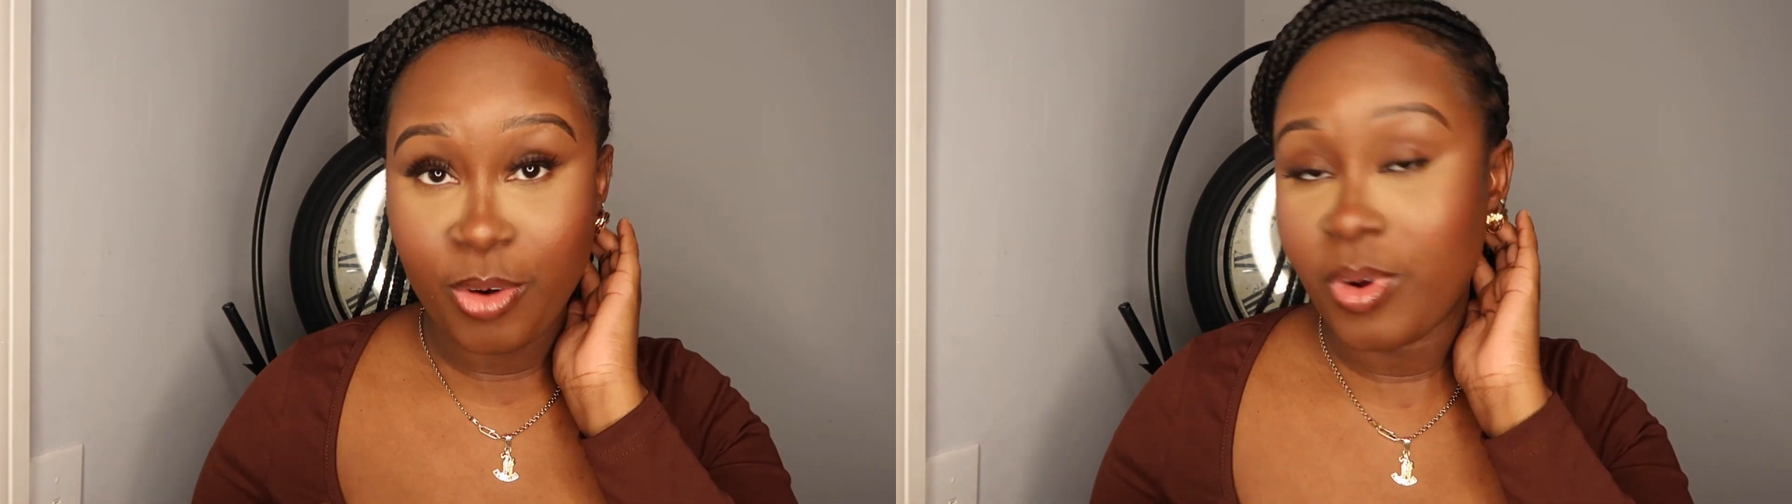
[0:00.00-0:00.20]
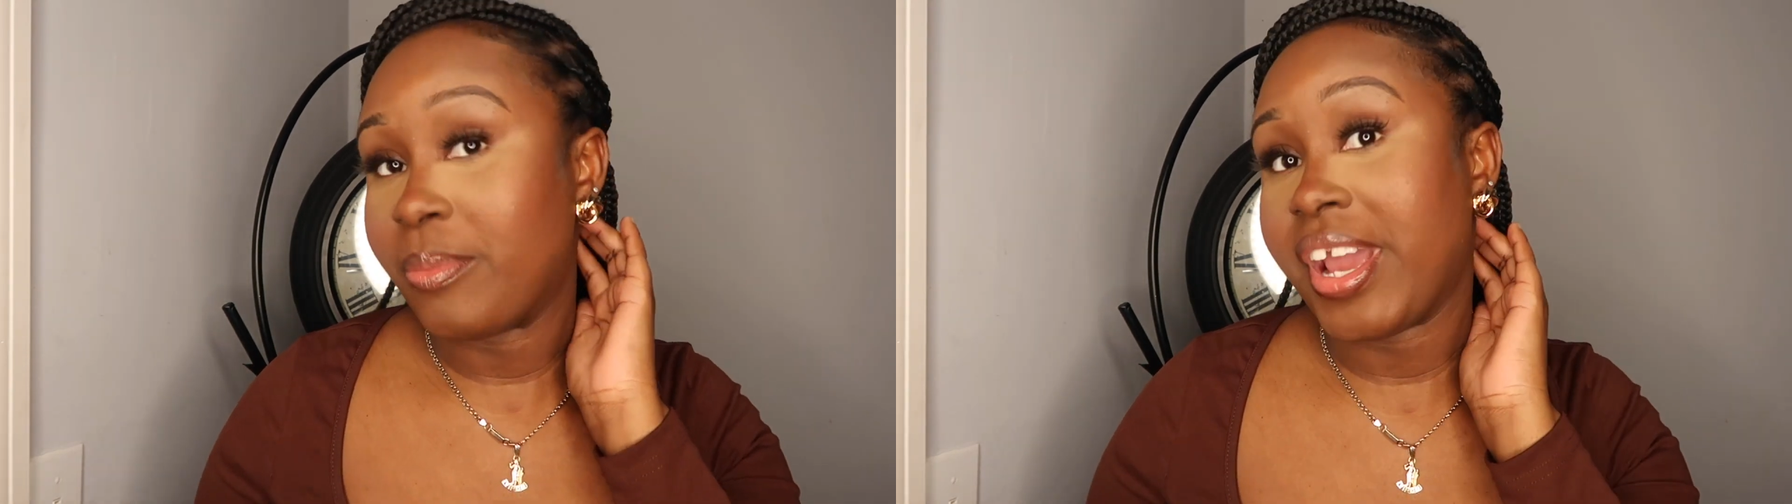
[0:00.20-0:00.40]

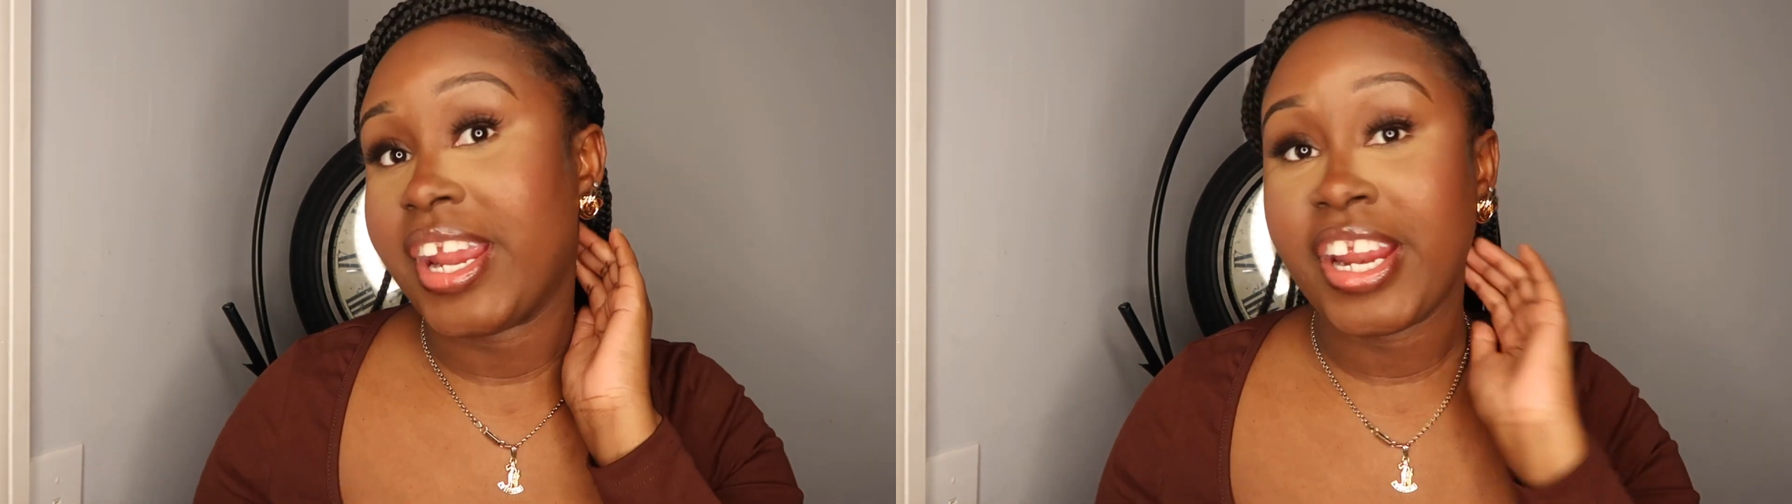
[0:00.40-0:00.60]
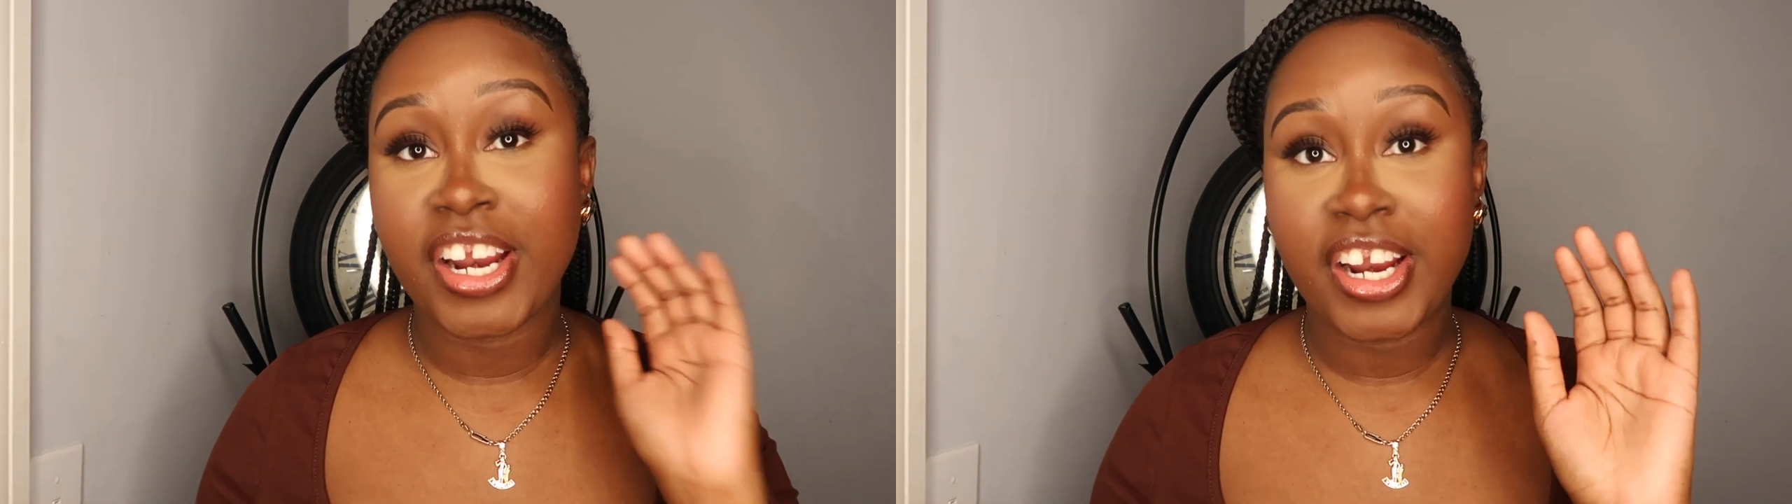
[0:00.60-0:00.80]
when my
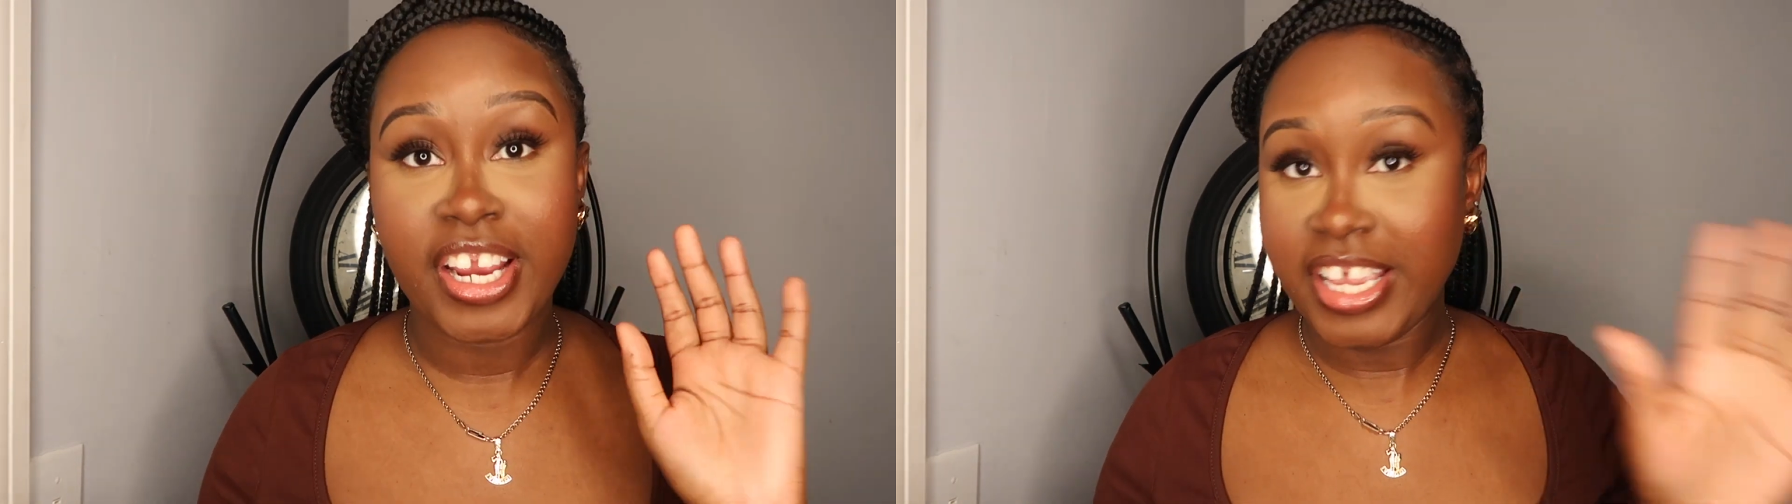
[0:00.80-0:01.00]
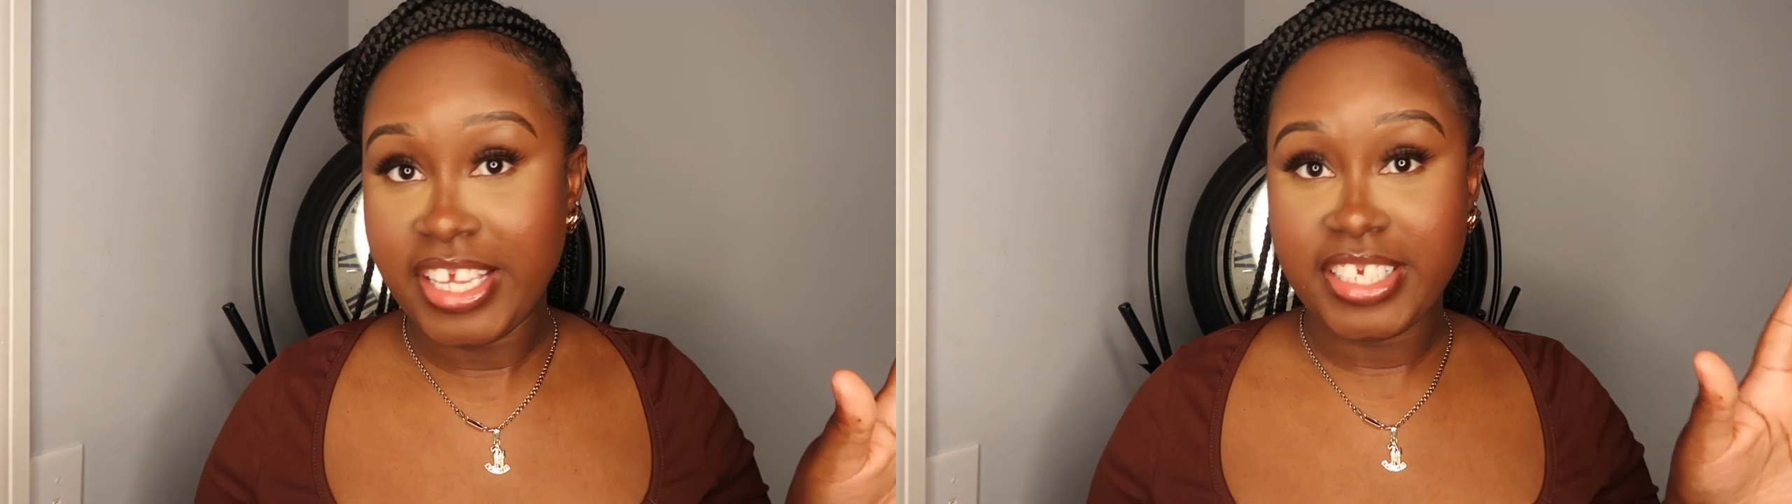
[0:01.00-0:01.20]
hair
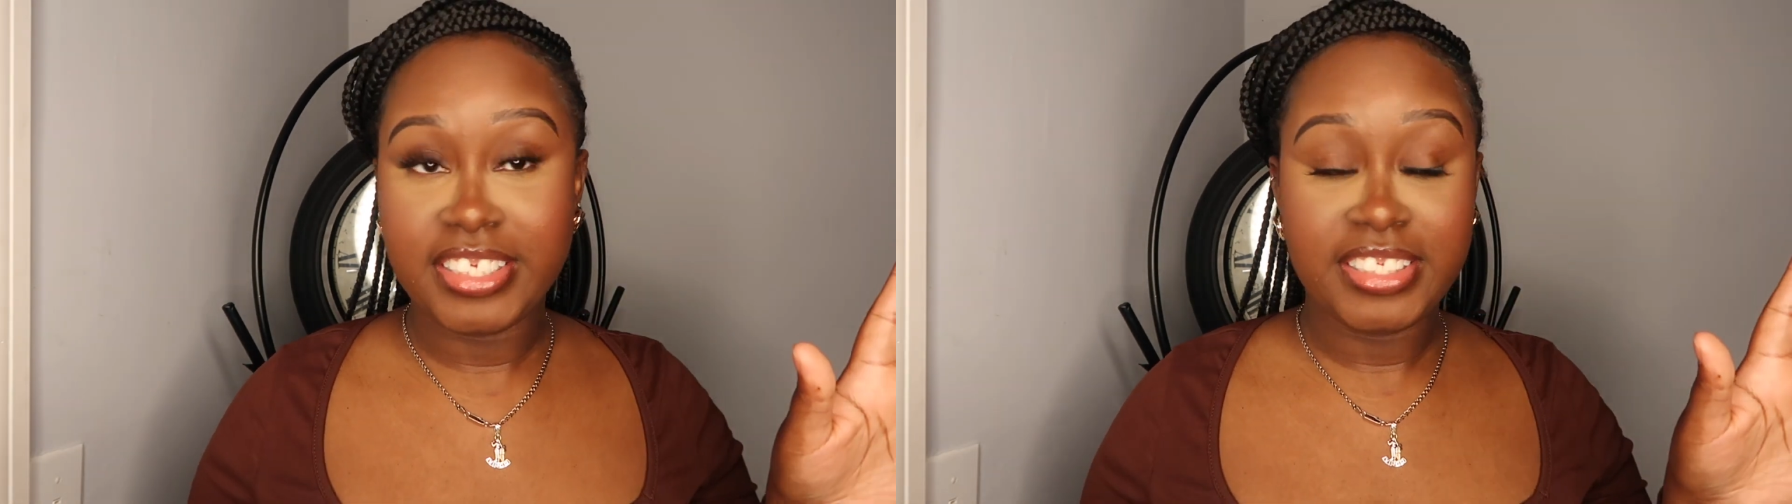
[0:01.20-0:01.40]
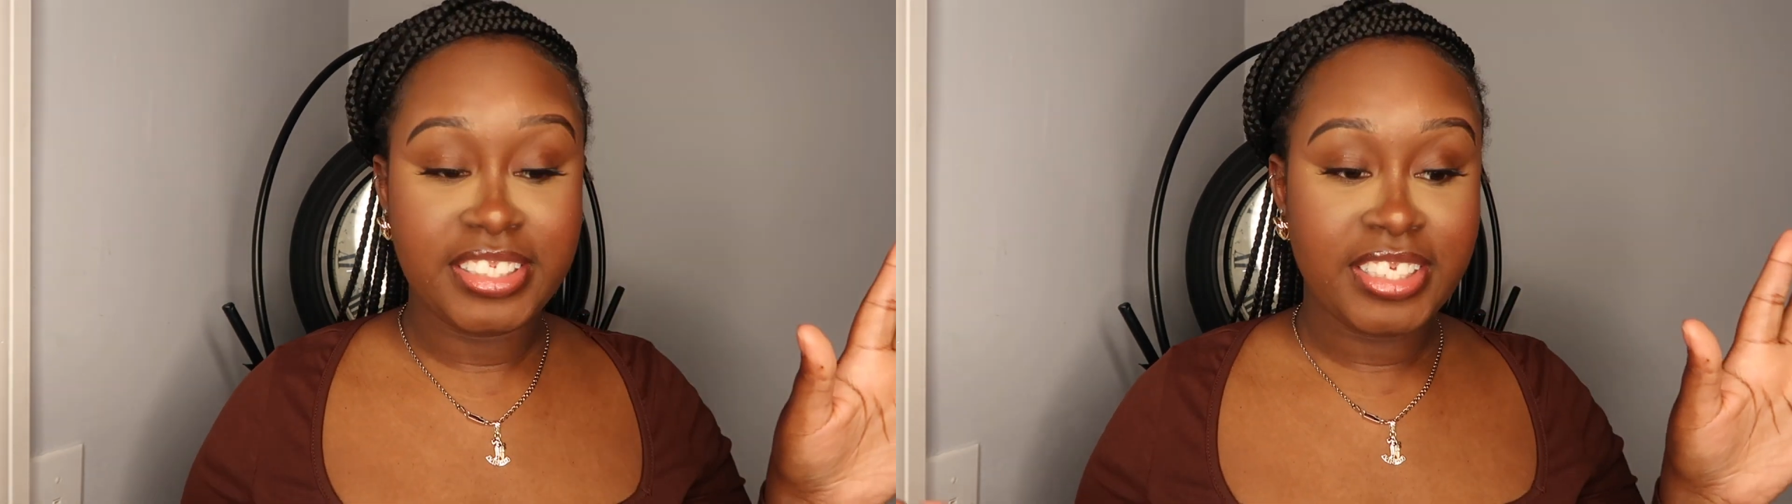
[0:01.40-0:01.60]
is